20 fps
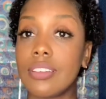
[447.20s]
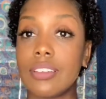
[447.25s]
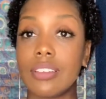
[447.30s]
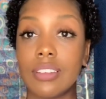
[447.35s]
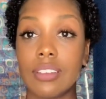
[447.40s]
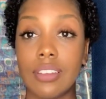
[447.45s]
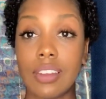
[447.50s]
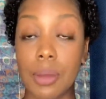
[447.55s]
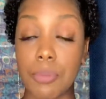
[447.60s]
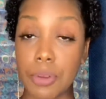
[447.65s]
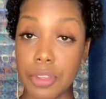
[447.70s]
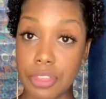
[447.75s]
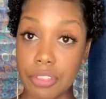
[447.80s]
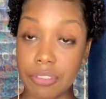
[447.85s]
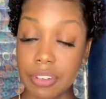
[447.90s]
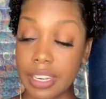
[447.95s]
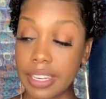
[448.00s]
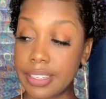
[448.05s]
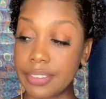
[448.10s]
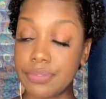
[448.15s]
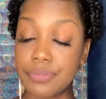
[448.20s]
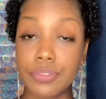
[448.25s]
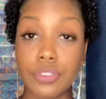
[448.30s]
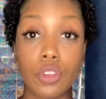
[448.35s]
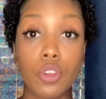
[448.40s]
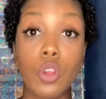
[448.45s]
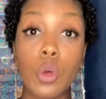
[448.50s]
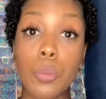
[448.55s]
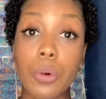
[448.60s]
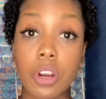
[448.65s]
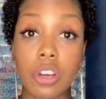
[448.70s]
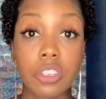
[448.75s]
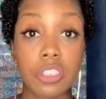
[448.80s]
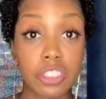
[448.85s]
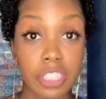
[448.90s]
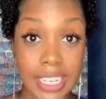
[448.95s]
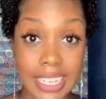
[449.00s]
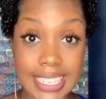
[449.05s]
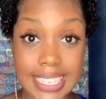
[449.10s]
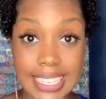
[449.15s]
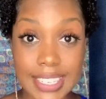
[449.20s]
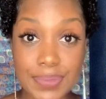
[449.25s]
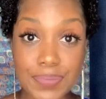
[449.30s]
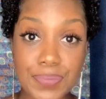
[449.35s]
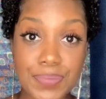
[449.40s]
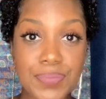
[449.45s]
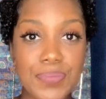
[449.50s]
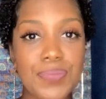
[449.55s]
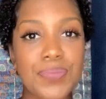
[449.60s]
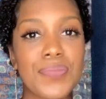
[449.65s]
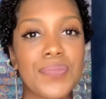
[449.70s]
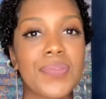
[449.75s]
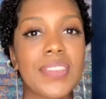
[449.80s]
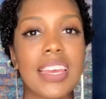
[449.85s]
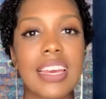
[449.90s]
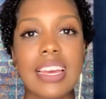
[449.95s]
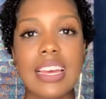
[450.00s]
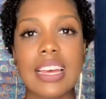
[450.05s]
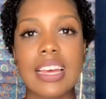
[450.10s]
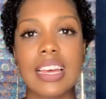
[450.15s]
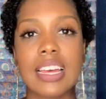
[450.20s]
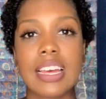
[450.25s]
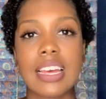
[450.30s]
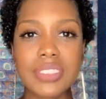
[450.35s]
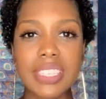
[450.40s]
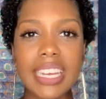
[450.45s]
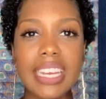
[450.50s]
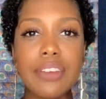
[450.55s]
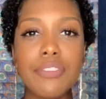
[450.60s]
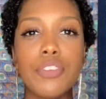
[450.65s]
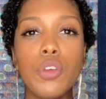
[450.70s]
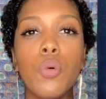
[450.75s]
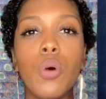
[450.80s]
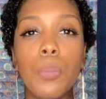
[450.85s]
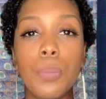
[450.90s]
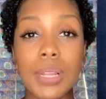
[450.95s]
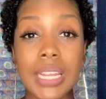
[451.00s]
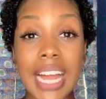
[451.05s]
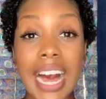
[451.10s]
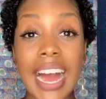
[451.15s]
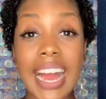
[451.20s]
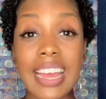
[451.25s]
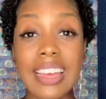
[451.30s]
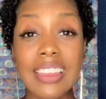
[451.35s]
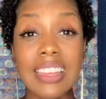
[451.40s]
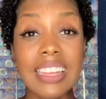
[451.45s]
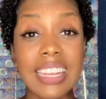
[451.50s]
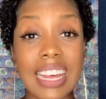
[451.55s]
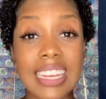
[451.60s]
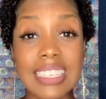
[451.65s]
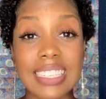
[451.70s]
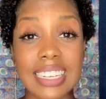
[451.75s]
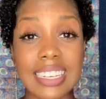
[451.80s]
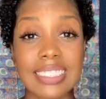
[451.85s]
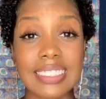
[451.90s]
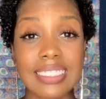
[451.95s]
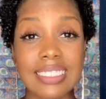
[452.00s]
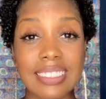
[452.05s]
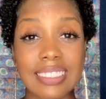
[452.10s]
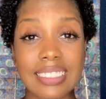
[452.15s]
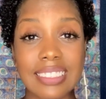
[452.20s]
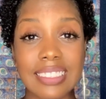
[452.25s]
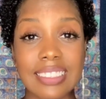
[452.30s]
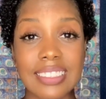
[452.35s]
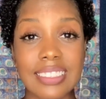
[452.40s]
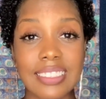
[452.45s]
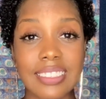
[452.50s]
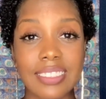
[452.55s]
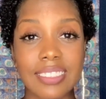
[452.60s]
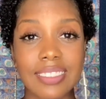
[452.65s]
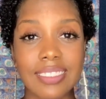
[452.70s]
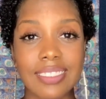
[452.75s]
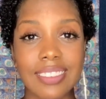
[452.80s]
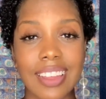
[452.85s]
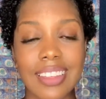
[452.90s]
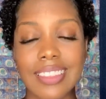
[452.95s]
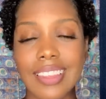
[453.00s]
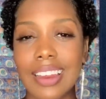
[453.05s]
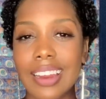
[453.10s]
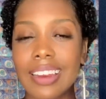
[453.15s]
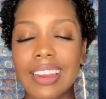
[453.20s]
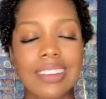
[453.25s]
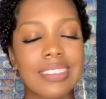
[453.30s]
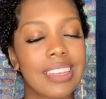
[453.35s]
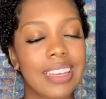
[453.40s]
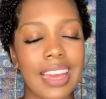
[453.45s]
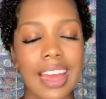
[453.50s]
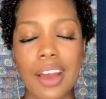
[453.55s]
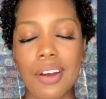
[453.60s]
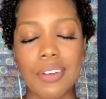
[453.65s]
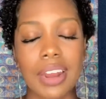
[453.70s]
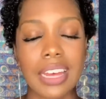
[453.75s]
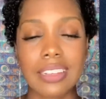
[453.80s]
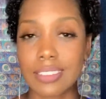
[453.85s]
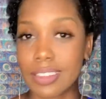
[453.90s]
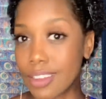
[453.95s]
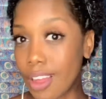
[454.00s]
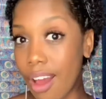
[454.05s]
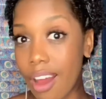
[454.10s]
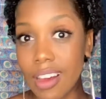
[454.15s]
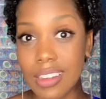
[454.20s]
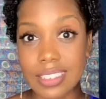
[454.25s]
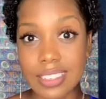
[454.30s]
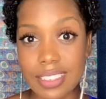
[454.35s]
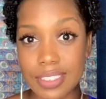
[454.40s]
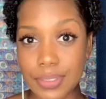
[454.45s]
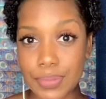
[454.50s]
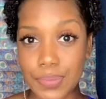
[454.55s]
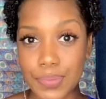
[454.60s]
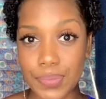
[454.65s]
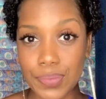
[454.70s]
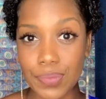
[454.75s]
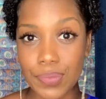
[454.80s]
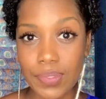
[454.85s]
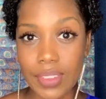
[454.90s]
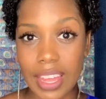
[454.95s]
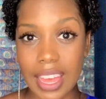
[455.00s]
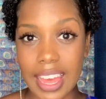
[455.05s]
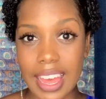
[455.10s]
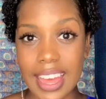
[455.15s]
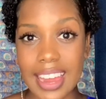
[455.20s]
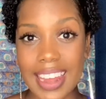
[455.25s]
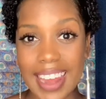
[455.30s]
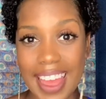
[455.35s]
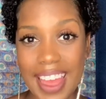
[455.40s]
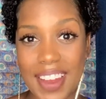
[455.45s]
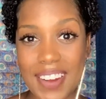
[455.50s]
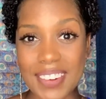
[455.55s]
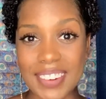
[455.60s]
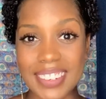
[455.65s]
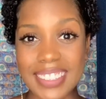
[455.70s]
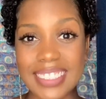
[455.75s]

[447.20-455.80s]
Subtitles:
number 3, numero 3. If you apply the lesson, then it doesn't count as a loss. Now,